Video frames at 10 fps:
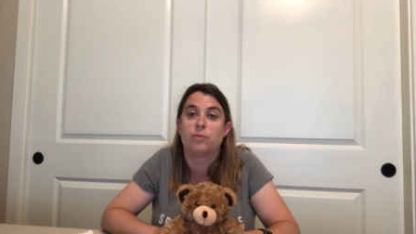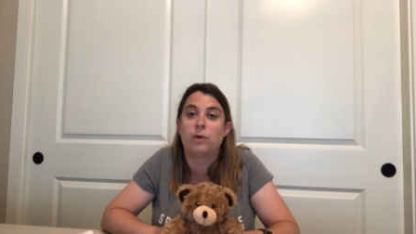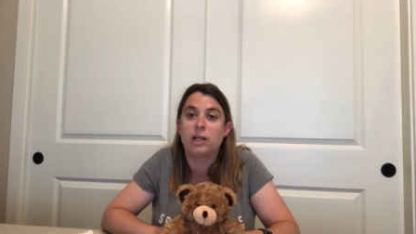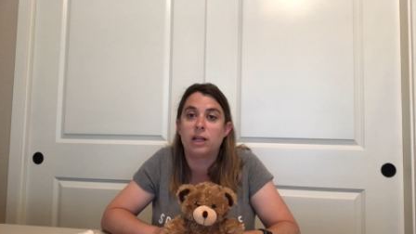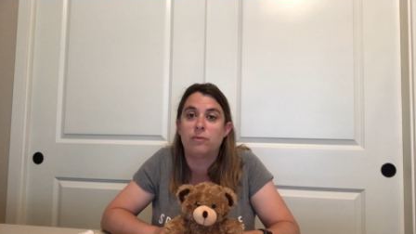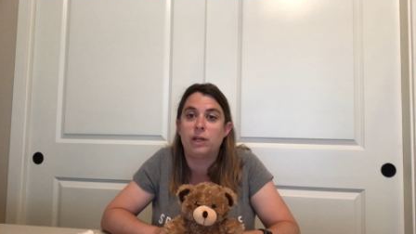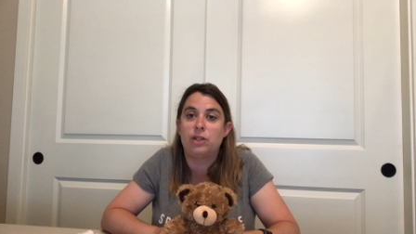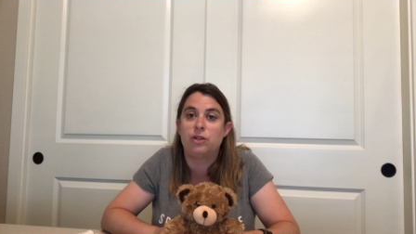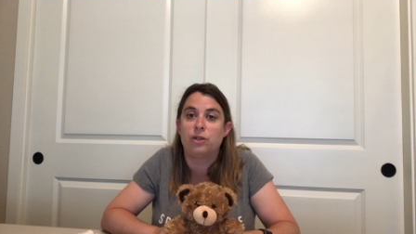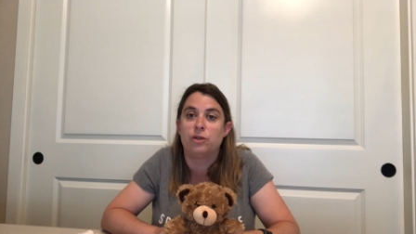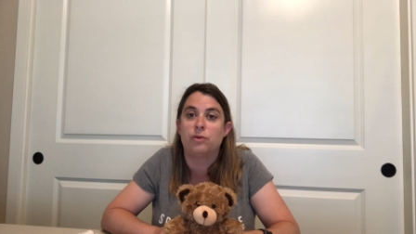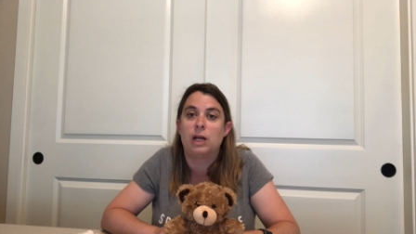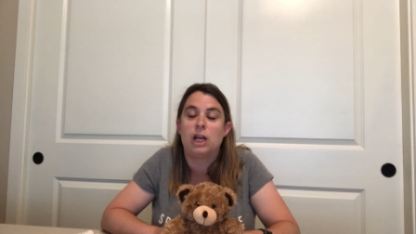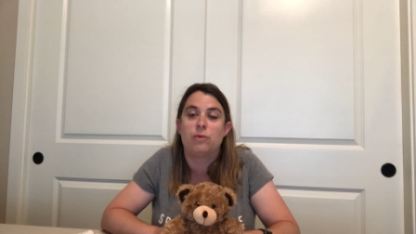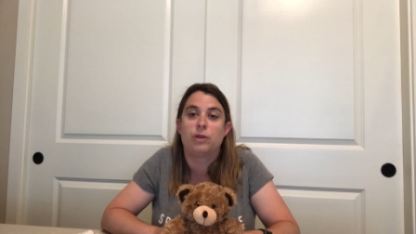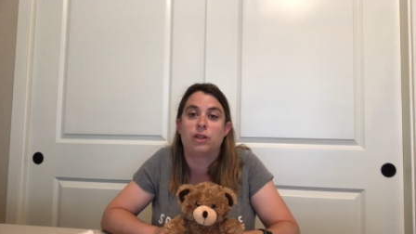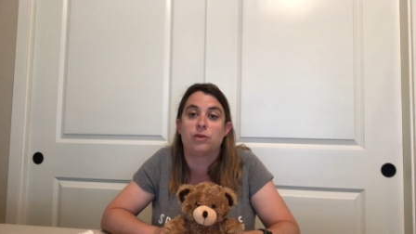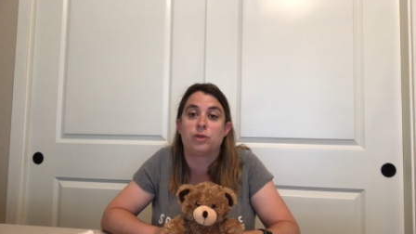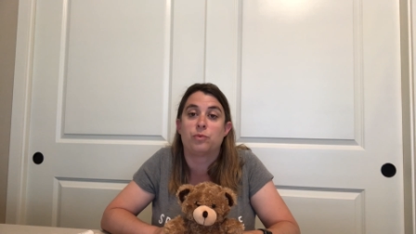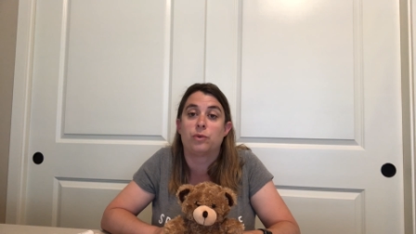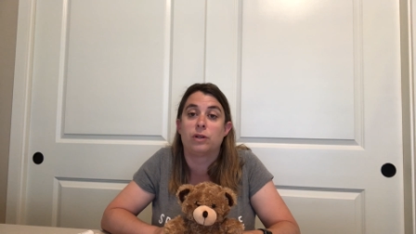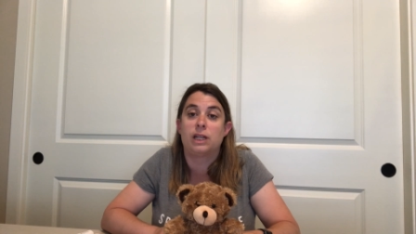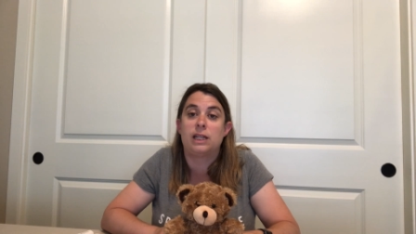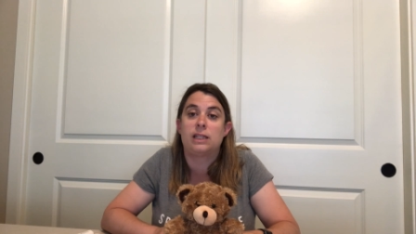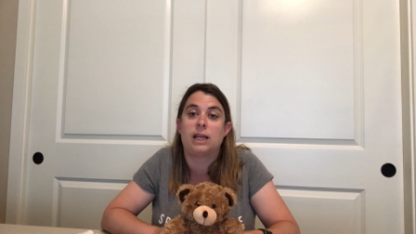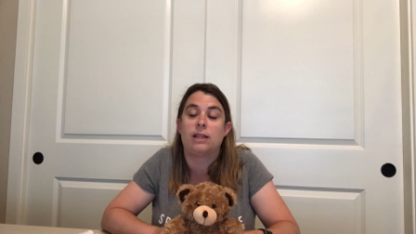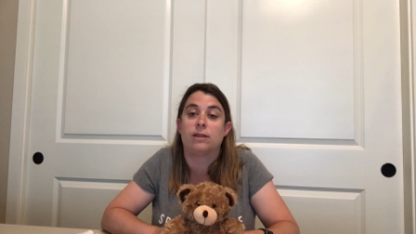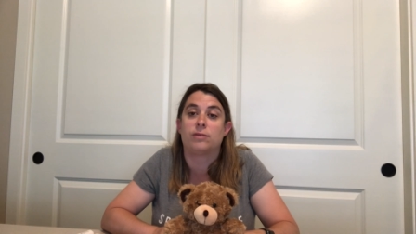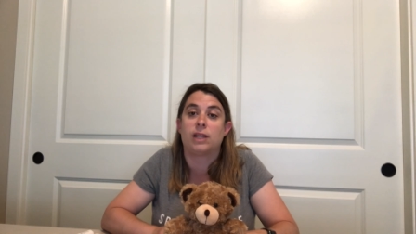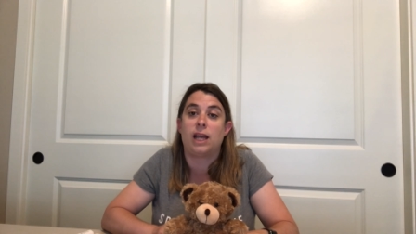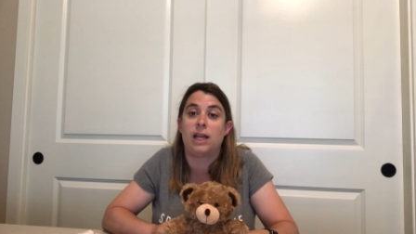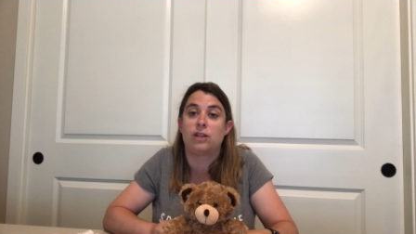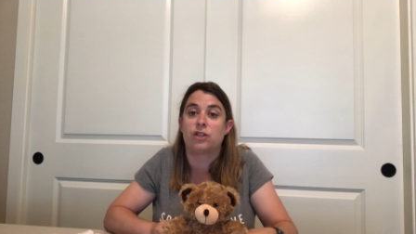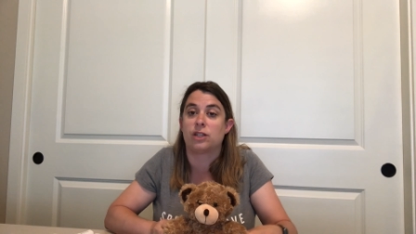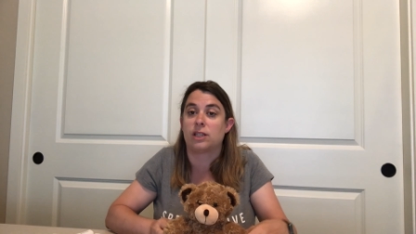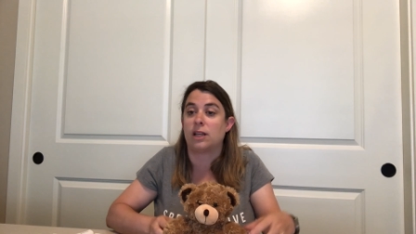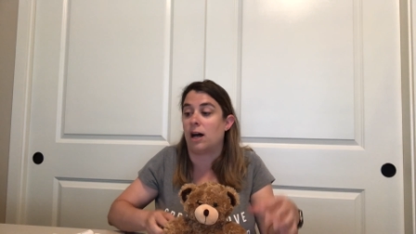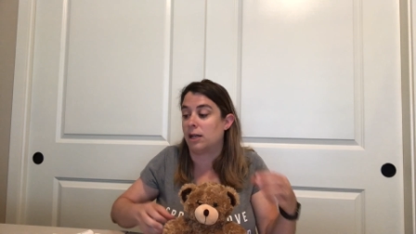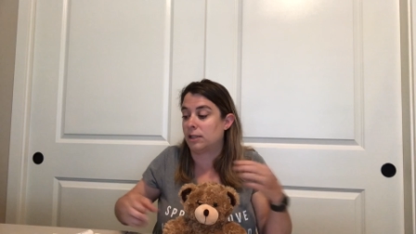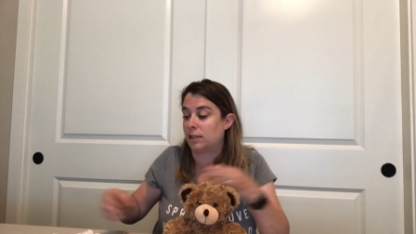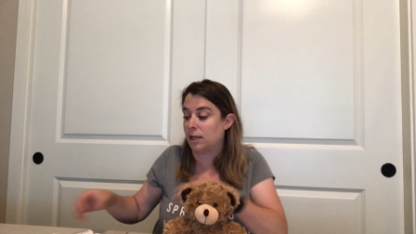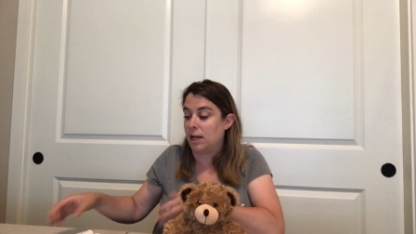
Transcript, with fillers: What can we do with those worries and those anxious thoughts?